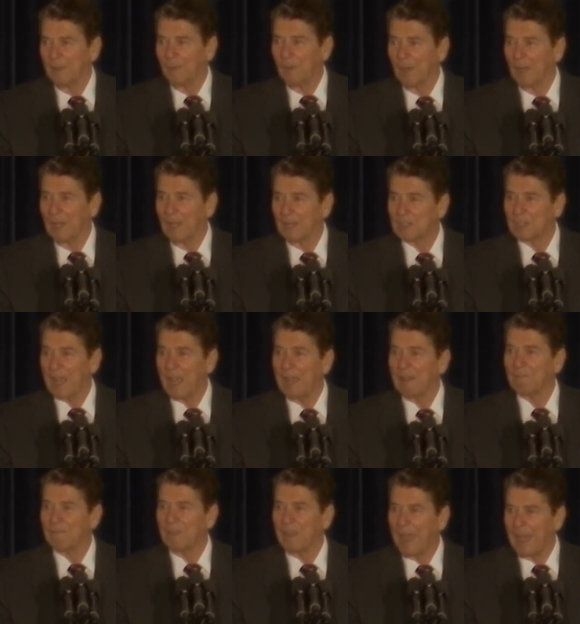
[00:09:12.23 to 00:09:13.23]
Well, let's
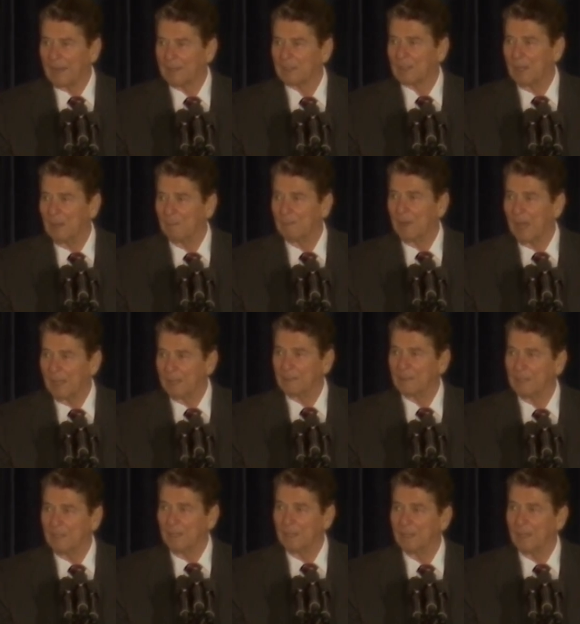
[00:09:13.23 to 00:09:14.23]
have that come
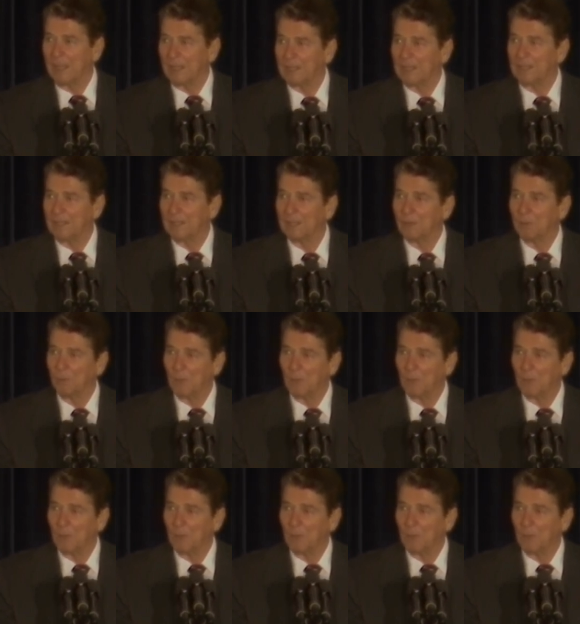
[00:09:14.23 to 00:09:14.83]
1990